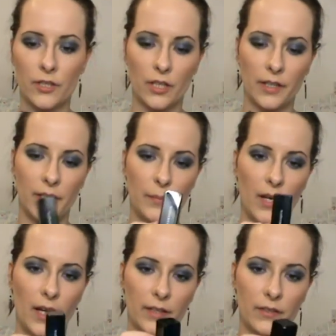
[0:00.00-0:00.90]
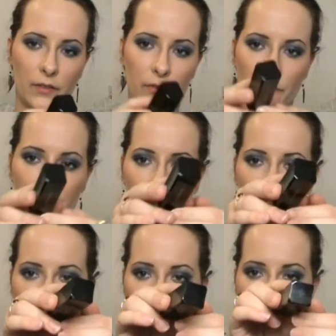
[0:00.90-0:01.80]
shiny black, sort of,
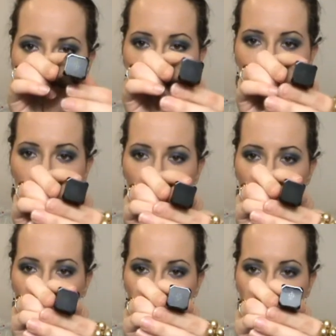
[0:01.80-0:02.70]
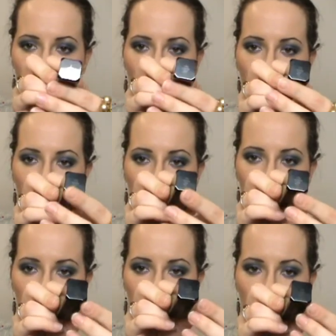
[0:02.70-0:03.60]
again, that
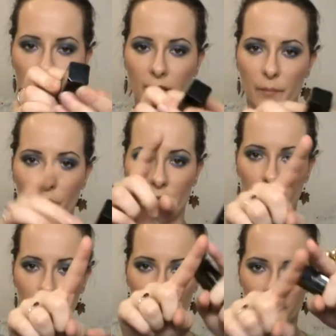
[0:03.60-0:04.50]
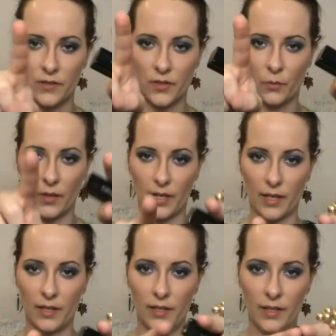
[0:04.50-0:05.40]
Illamasqua shape where you've got the
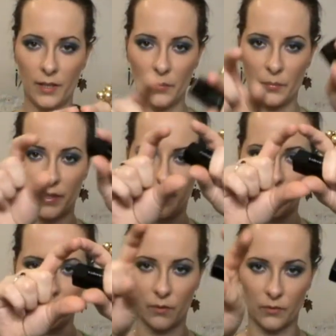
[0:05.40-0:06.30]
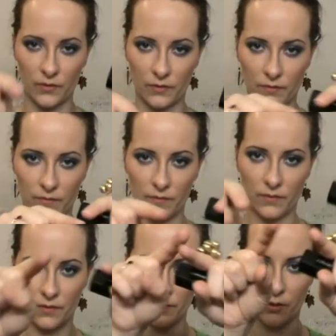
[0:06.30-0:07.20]
square, but it's not
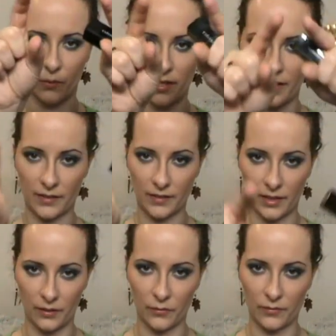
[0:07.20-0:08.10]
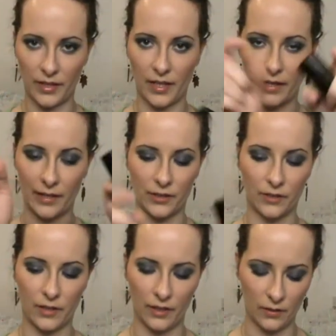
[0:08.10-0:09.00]
square, it's kind of the
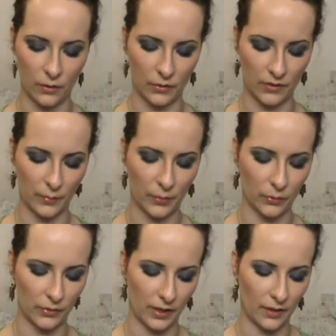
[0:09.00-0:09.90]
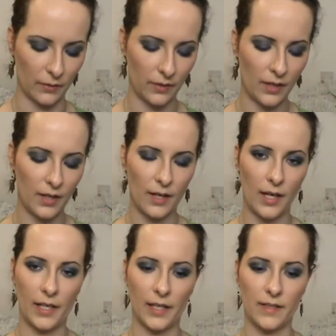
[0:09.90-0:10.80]
corners are pulled out,
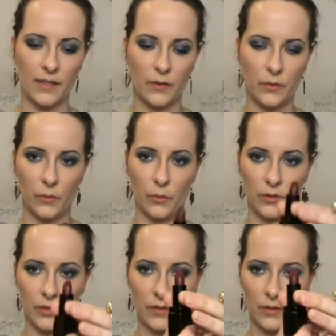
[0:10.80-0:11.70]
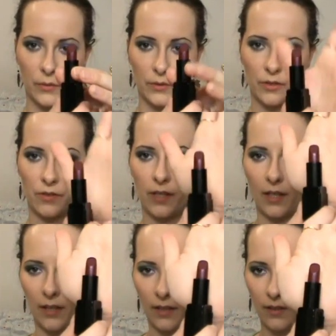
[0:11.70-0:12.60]
and it's a gorgeous, gorgeous
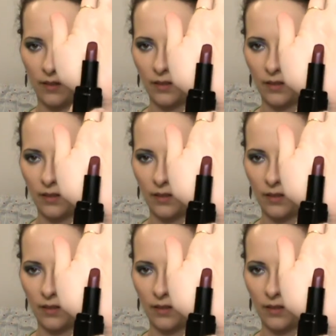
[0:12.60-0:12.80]
colour.